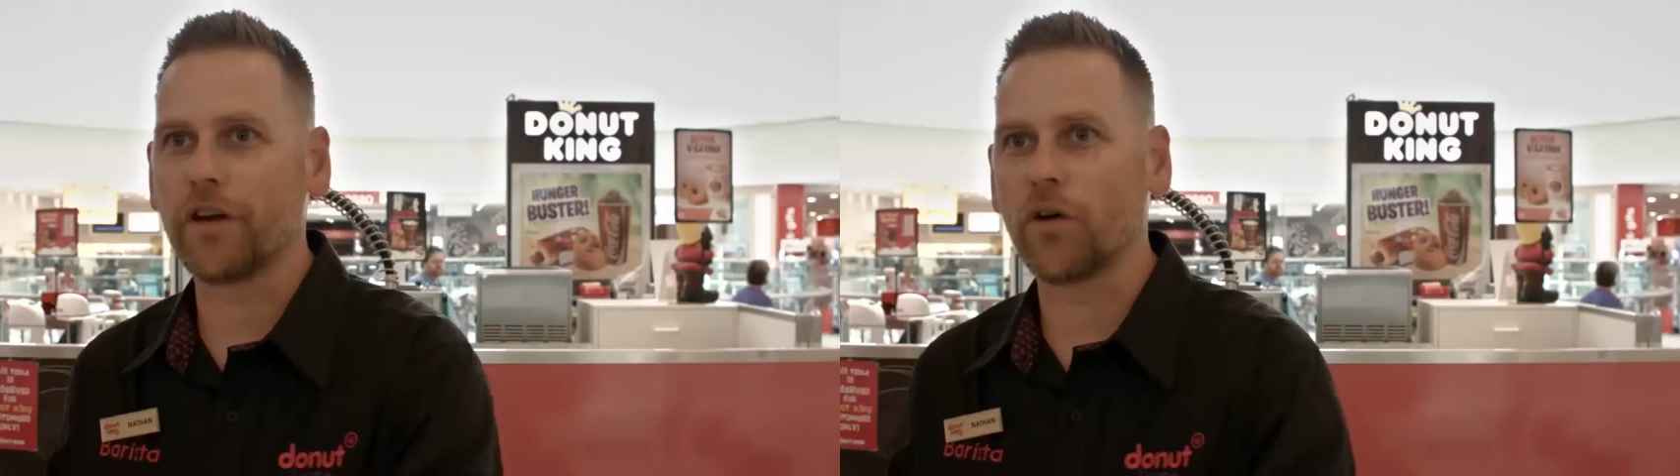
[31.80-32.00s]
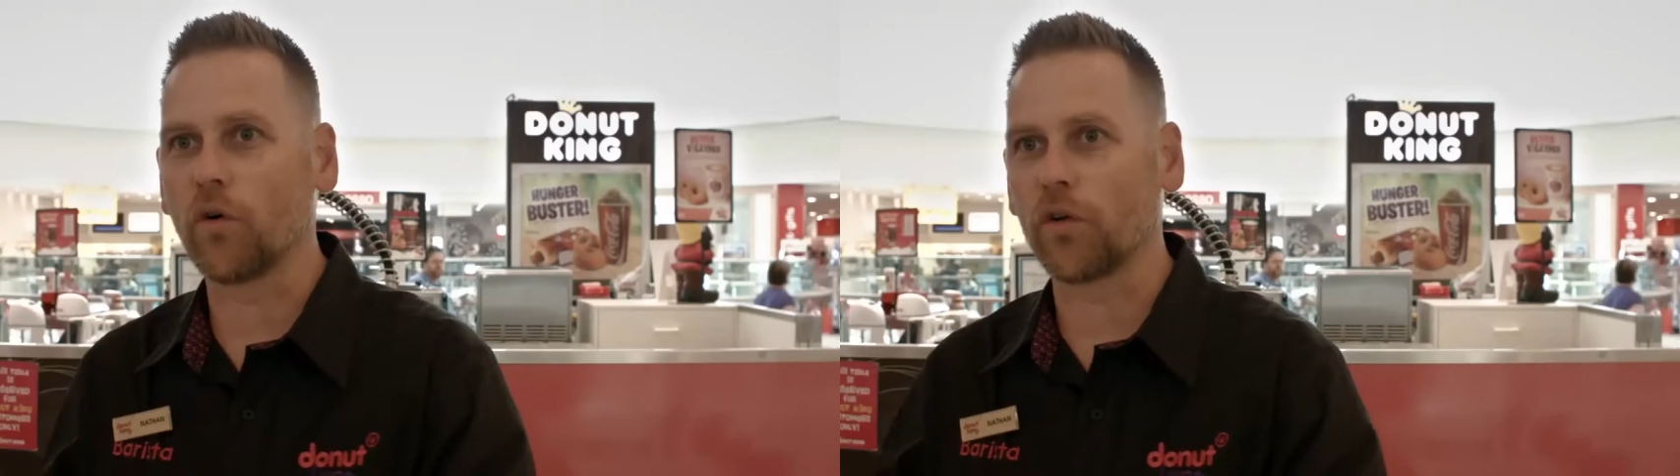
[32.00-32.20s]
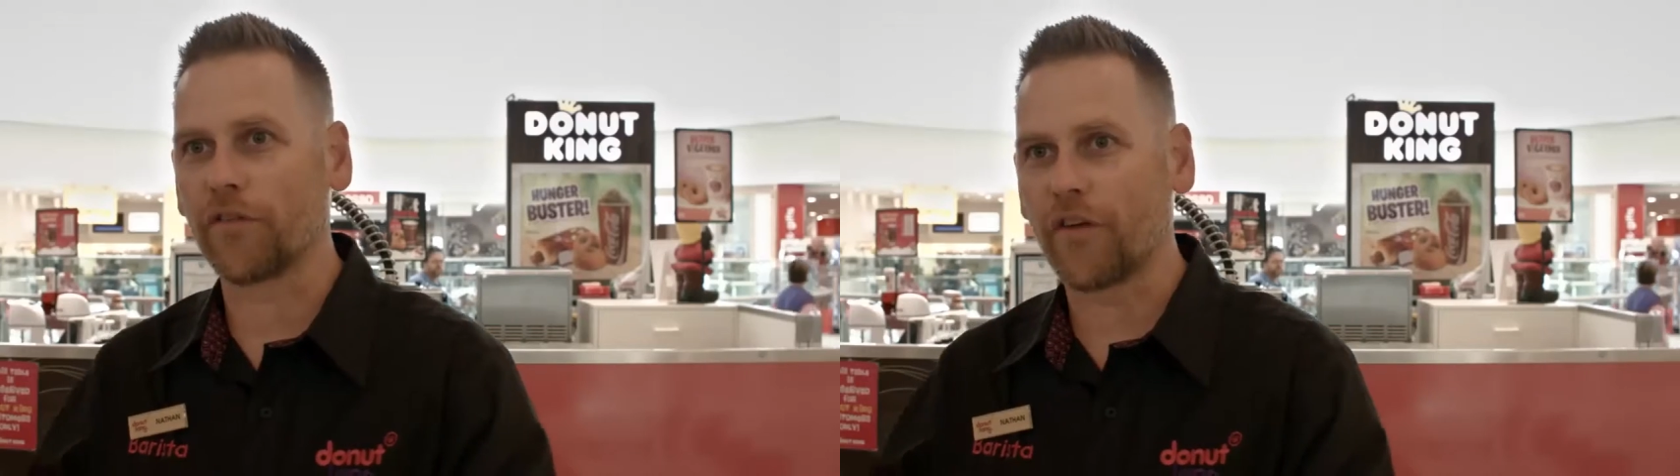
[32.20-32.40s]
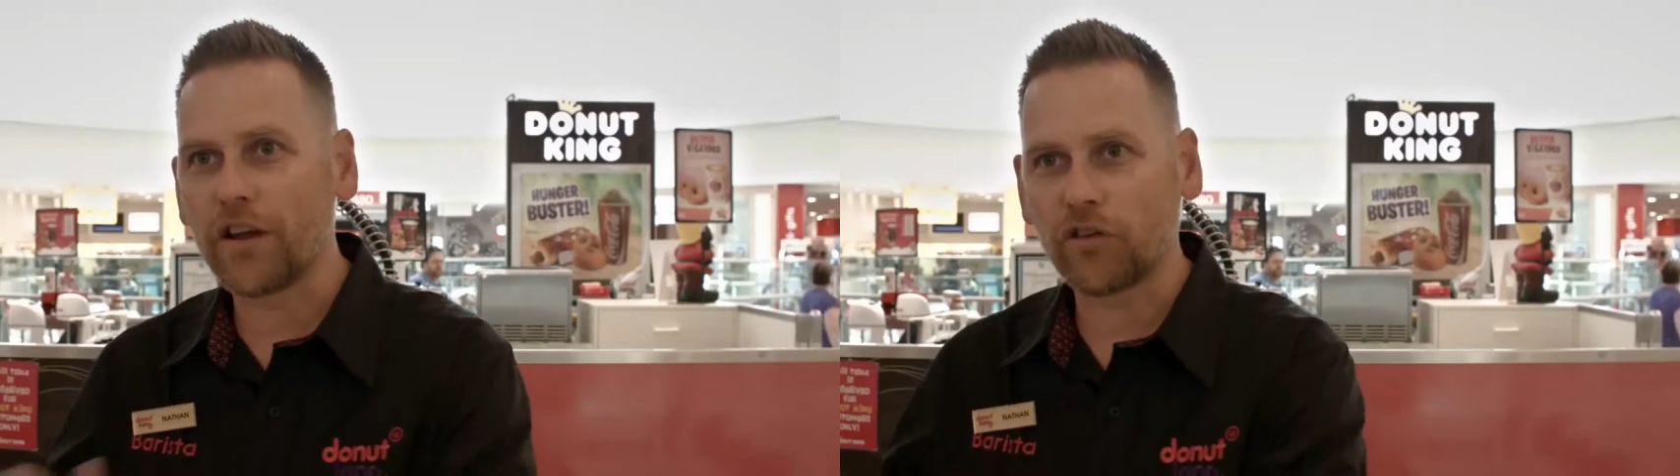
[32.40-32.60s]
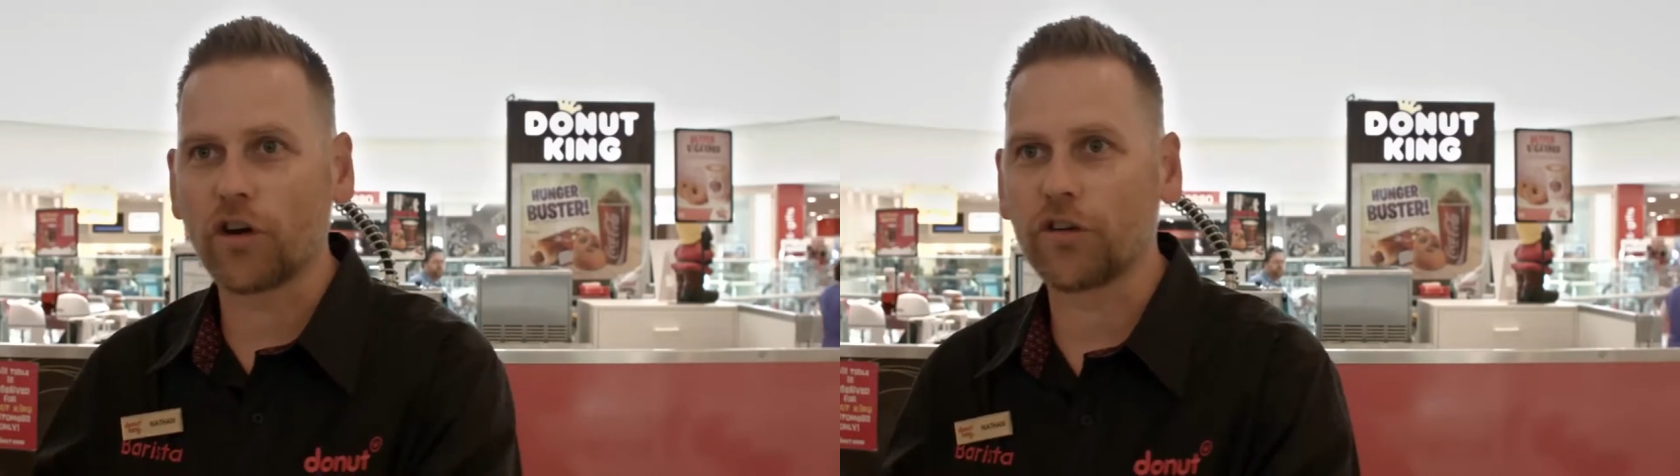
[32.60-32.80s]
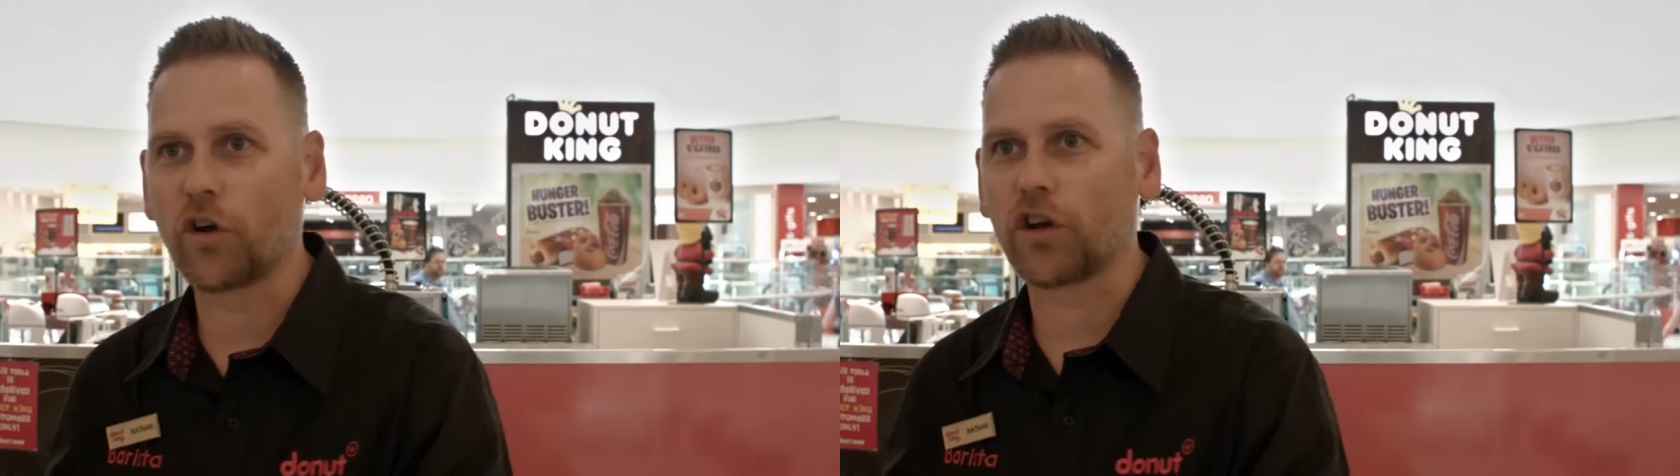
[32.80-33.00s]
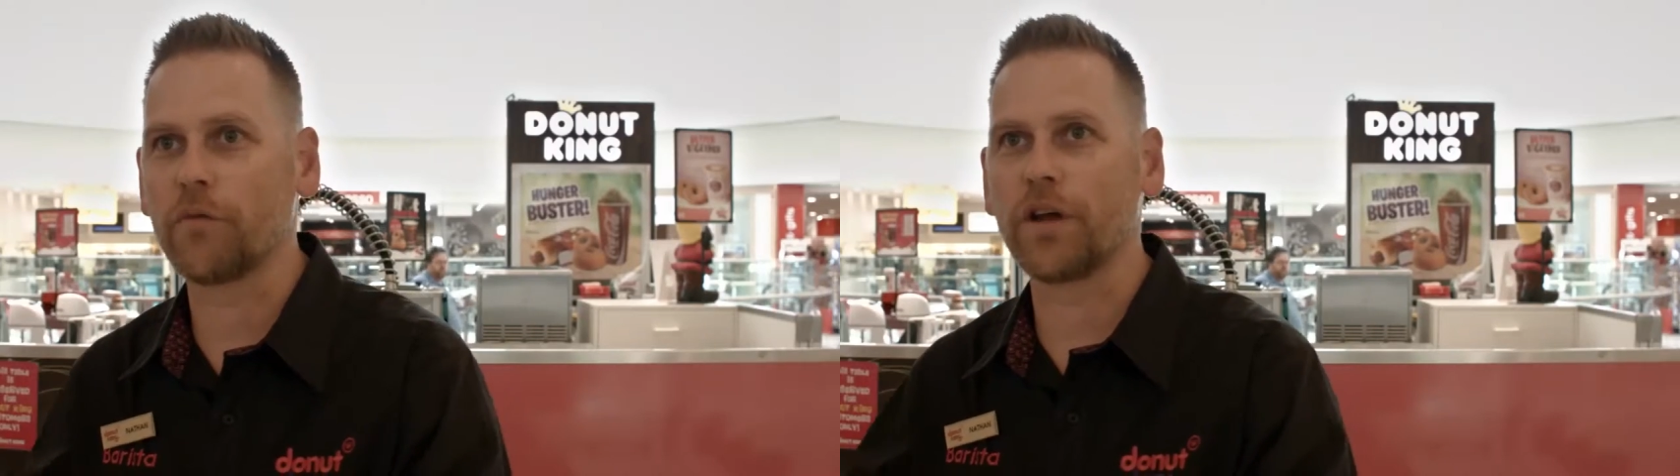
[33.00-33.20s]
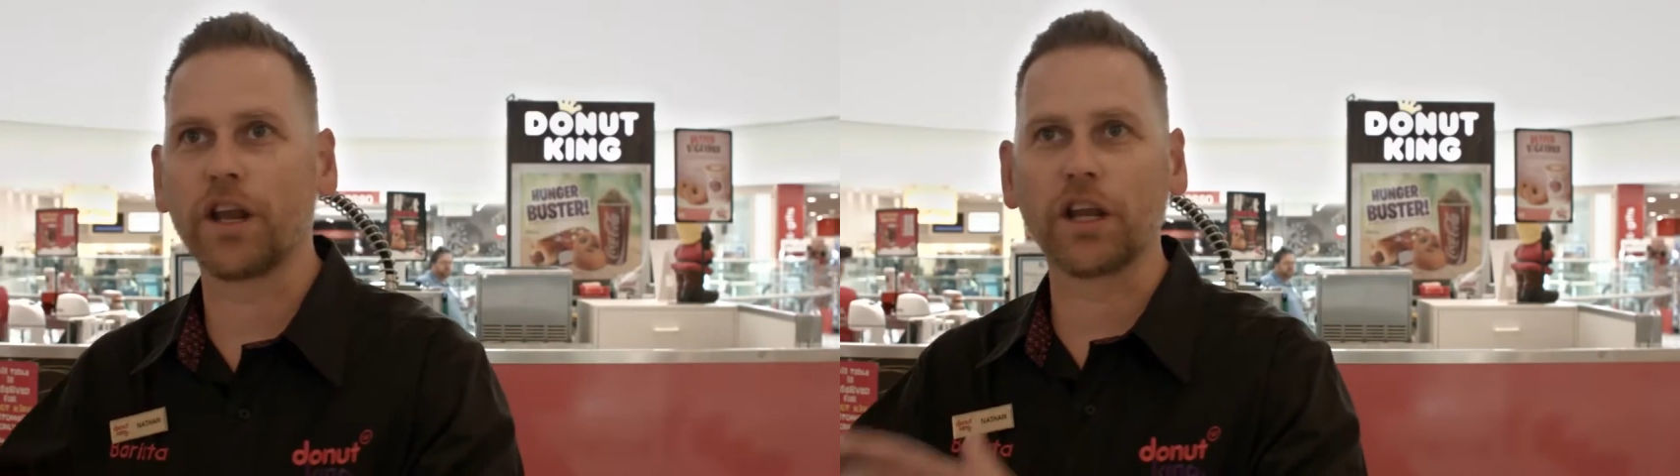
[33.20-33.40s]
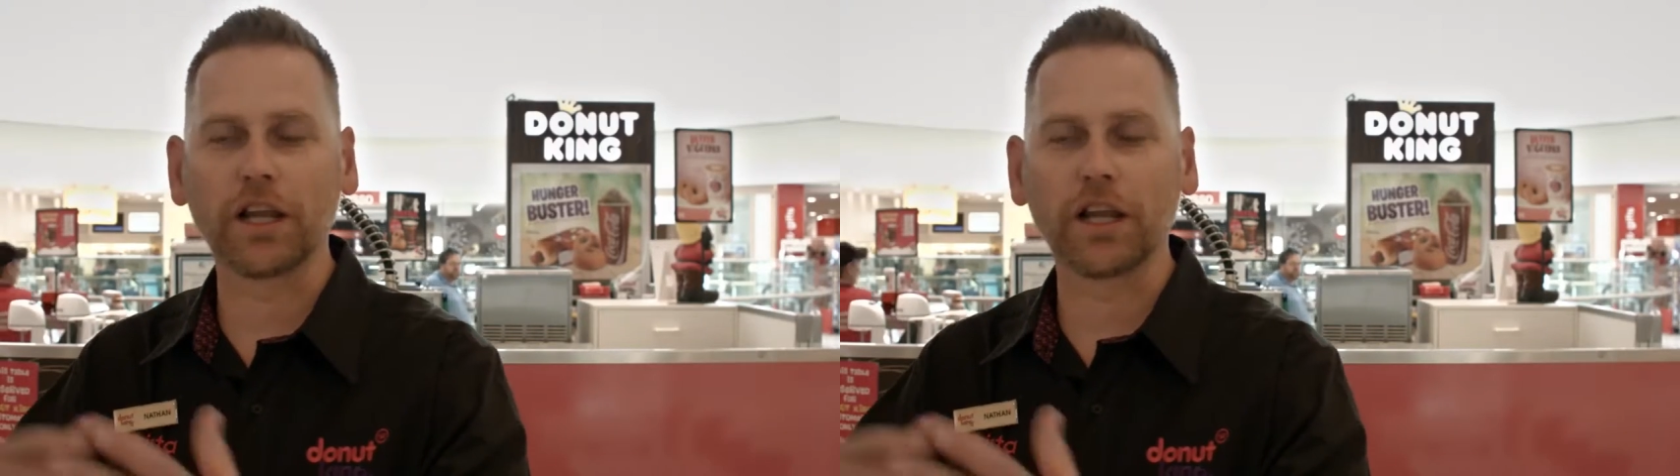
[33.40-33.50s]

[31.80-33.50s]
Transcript: it or the franchise document and